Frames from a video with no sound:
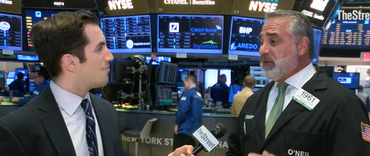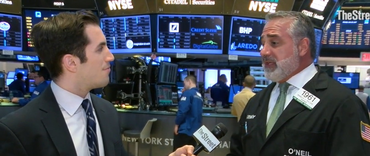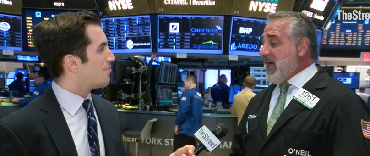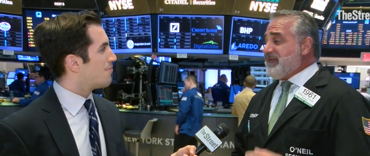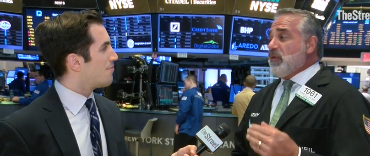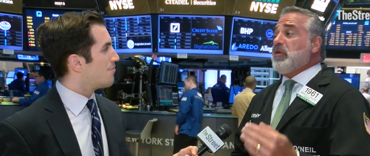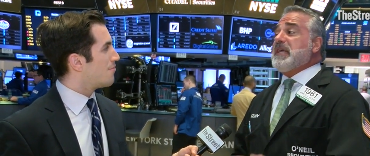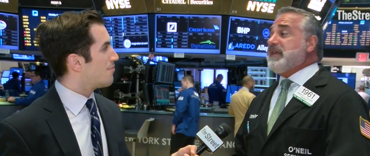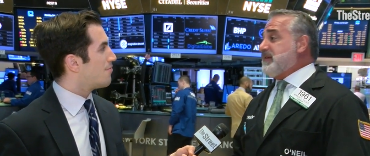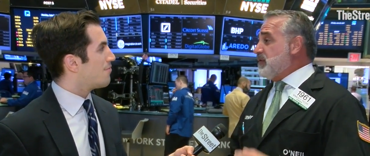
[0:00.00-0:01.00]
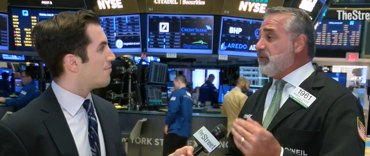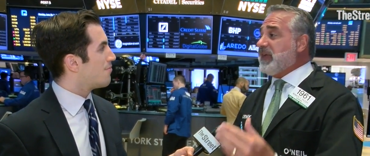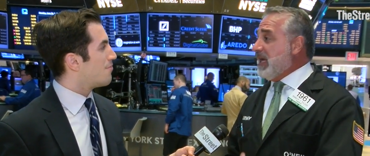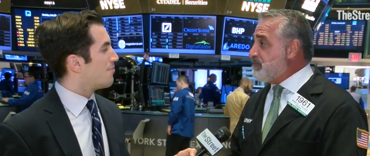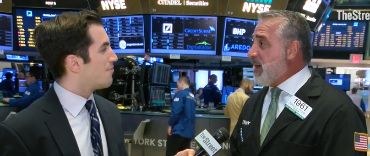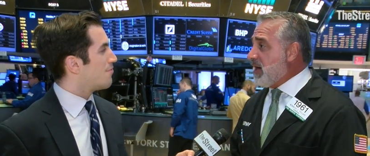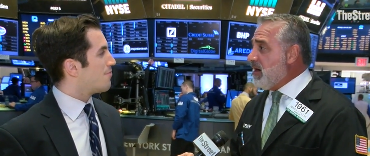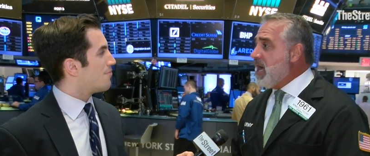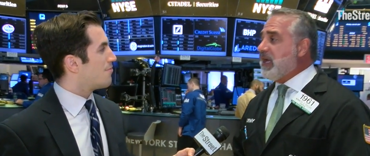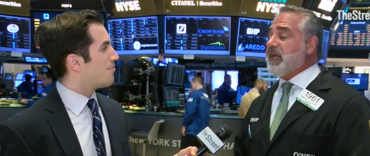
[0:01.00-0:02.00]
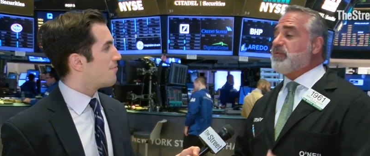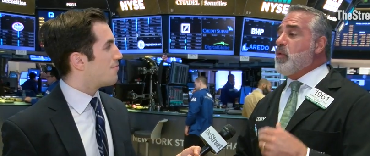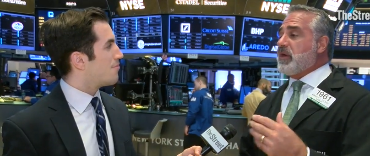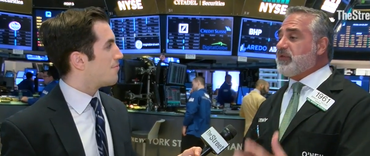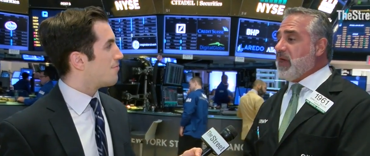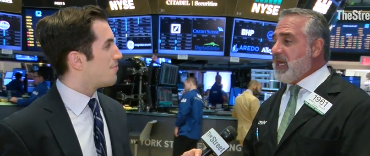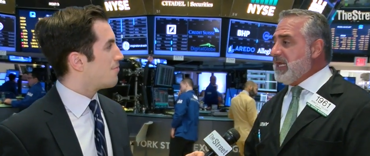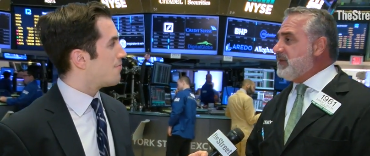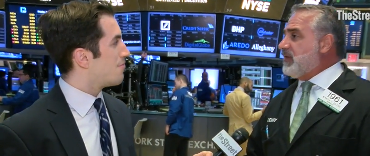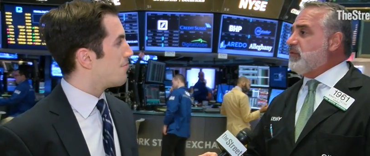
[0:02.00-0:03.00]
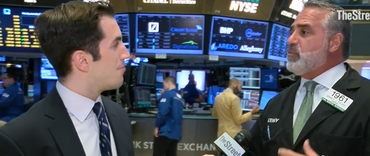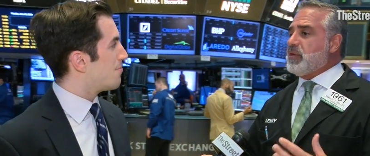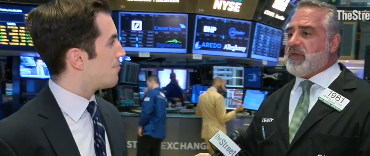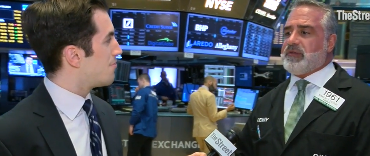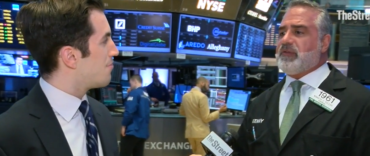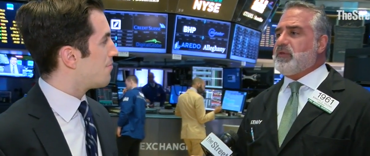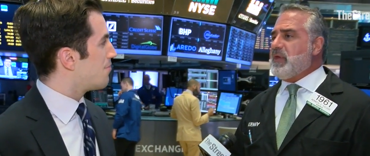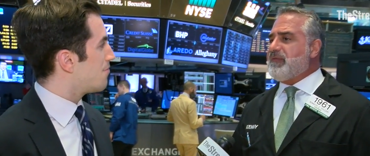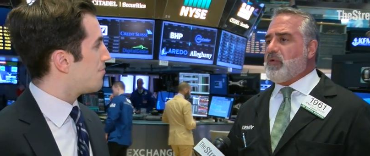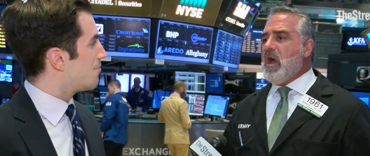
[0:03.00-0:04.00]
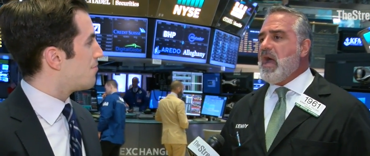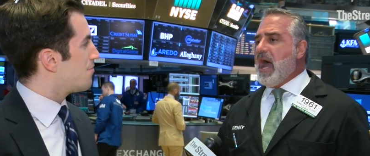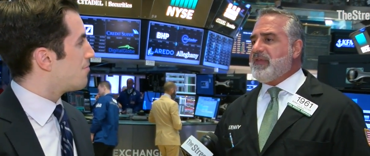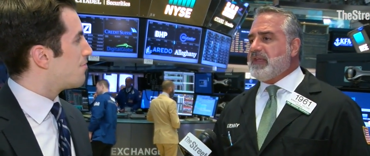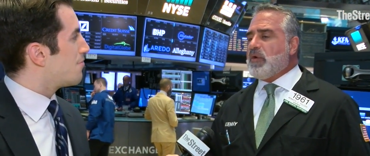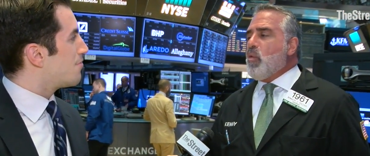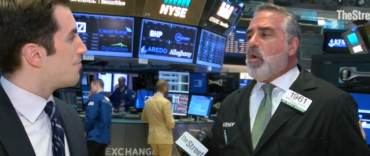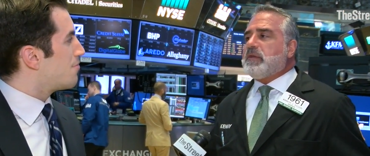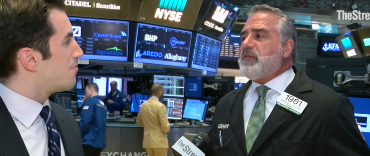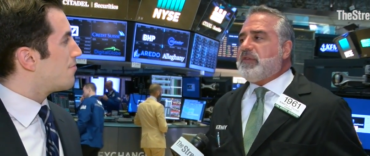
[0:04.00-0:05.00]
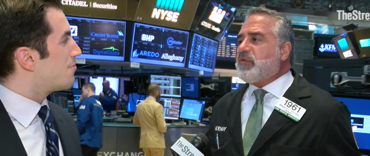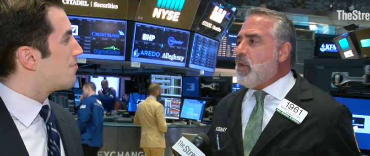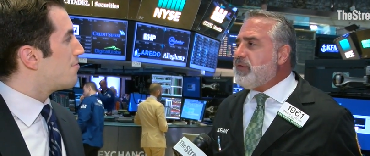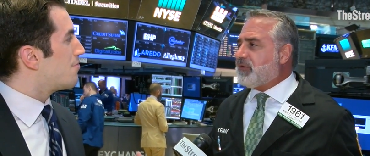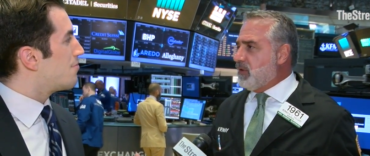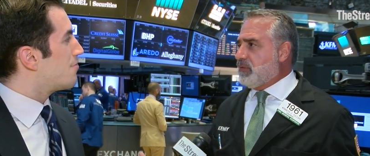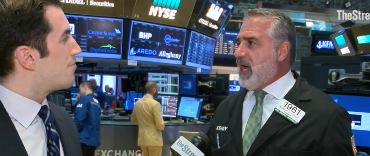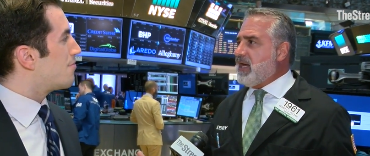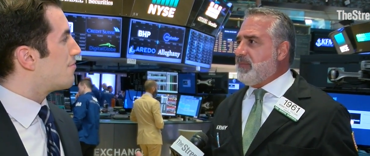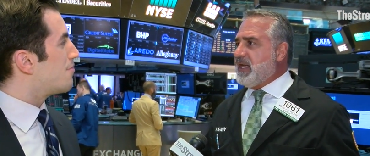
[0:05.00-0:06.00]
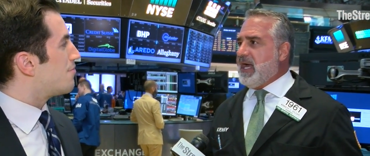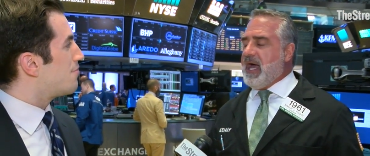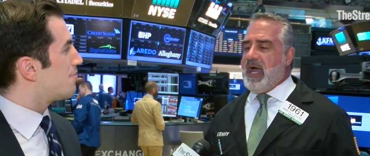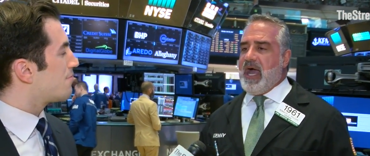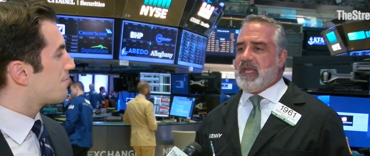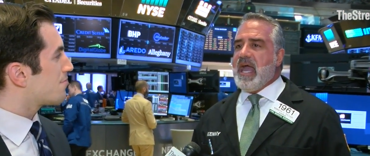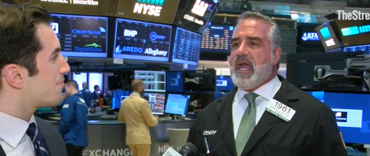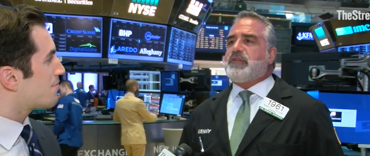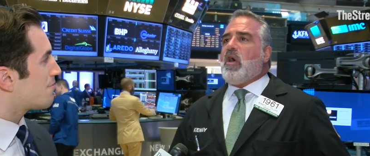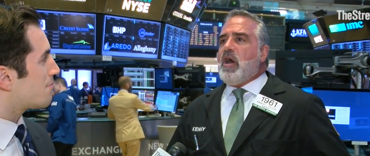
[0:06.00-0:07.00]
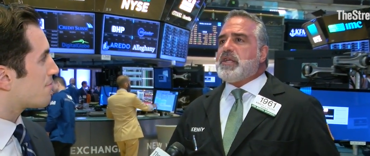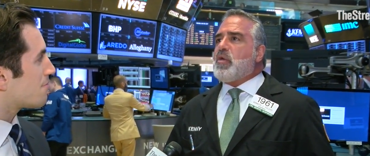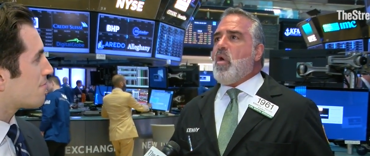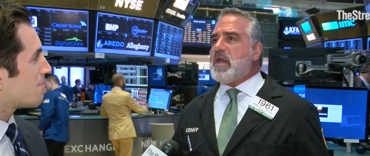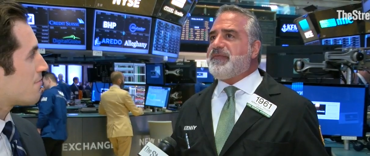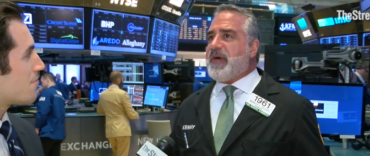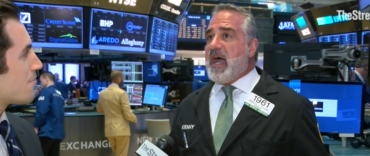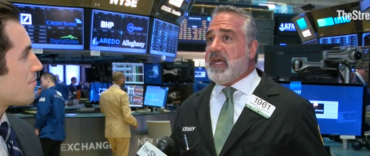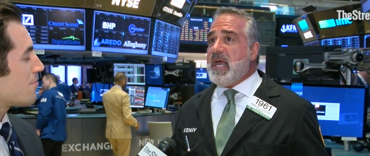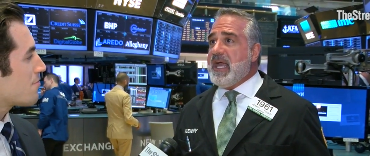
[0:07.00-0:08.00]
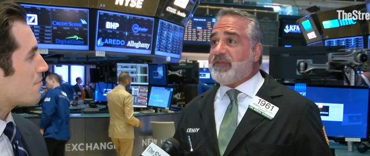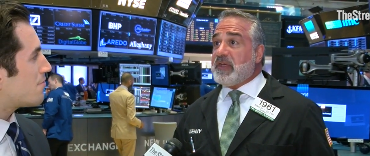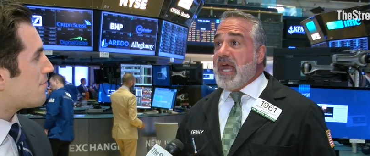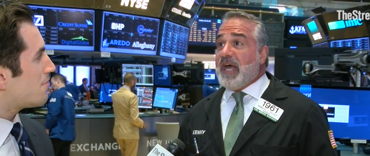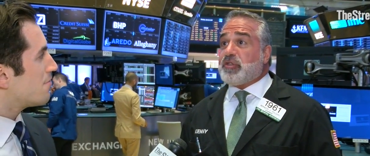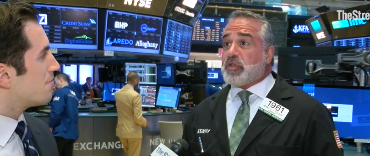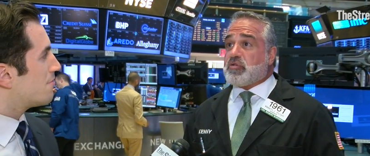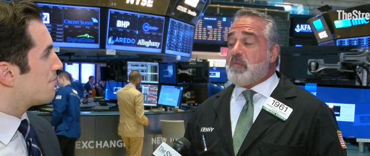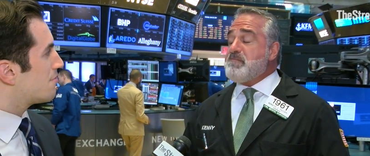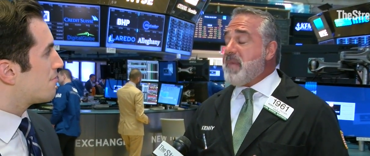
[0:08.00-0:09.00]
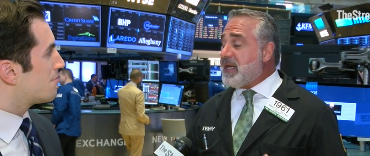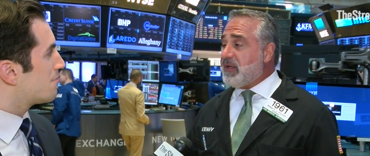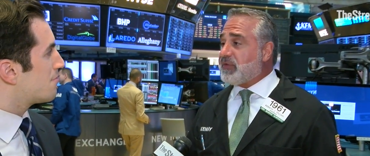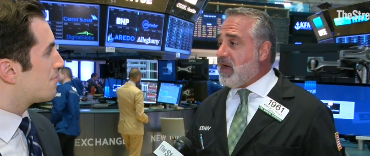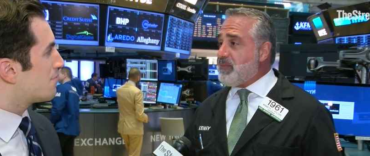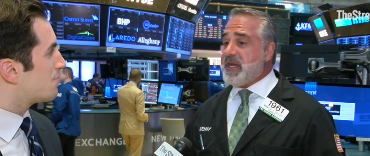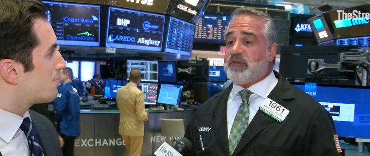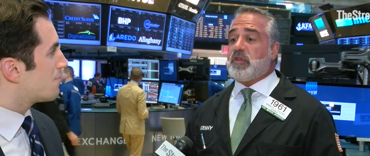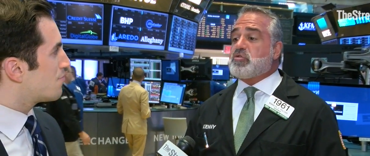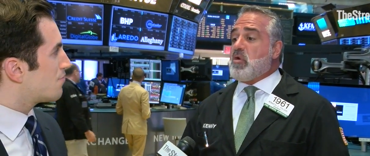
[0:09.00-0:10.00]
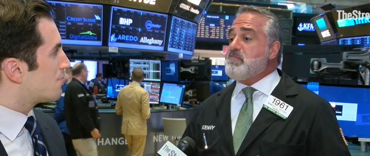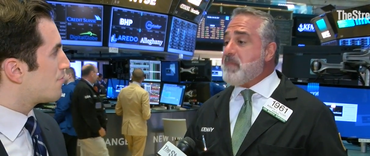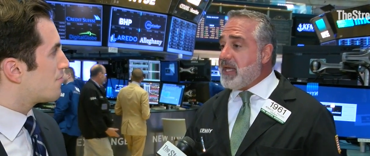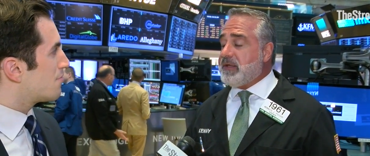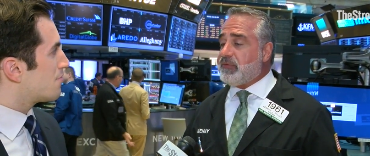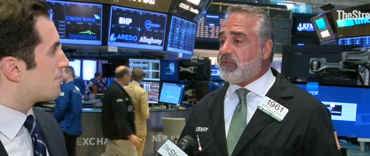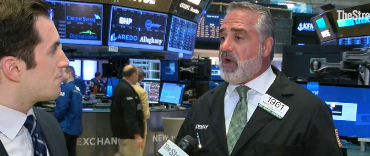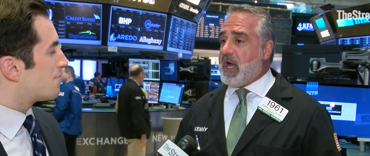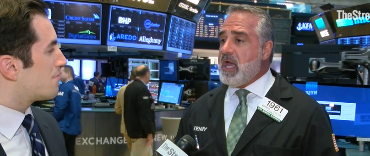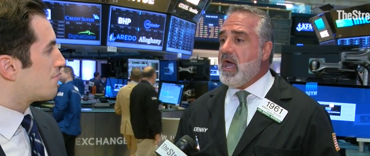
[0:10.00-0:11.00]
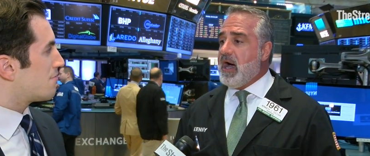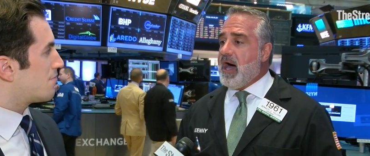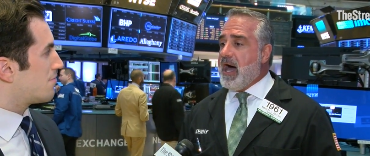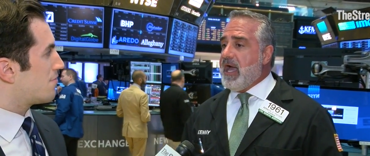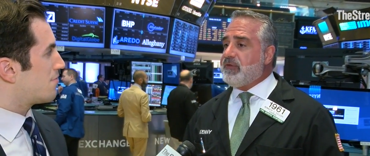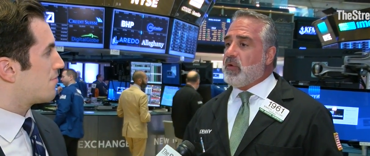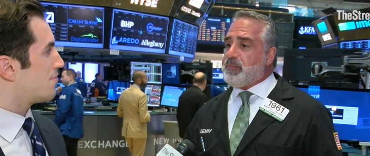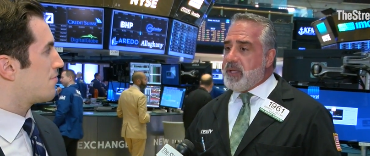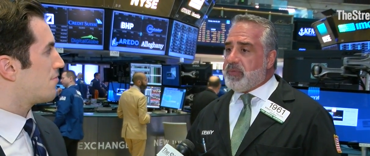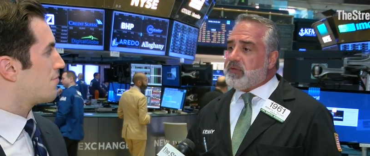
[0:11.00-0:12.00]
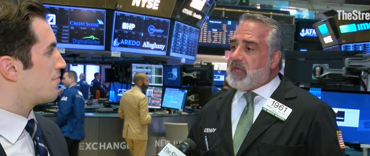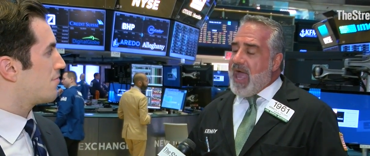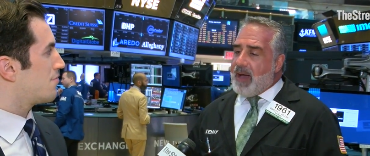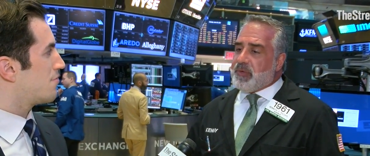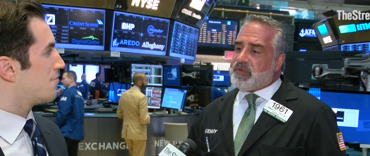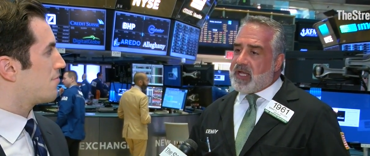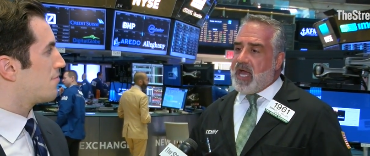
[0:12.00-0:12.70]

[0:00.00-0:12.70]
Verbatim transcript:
Speaker 1: only, the iPhone only continues to get better, it gets more exciting, it does more things, and so therefore I think the world is its oyster, right? I mean, I, I, it's hard to quantify it. It's a, it's a, tremendous company, it's a tremendous stock, uh, and so people, the Apple's the